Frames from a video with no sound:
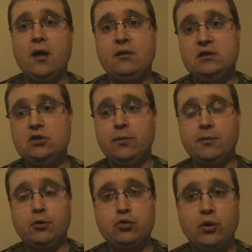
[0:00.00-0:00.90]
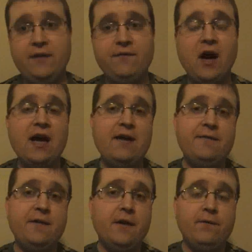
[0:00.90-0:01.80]
I mean, Super Bowl
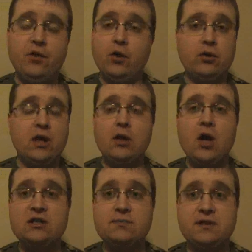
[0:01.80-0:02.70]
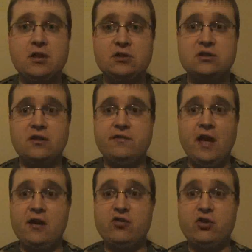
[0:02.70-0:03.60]
25, you know, they lost because of
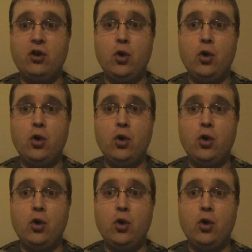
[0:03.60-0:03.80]
that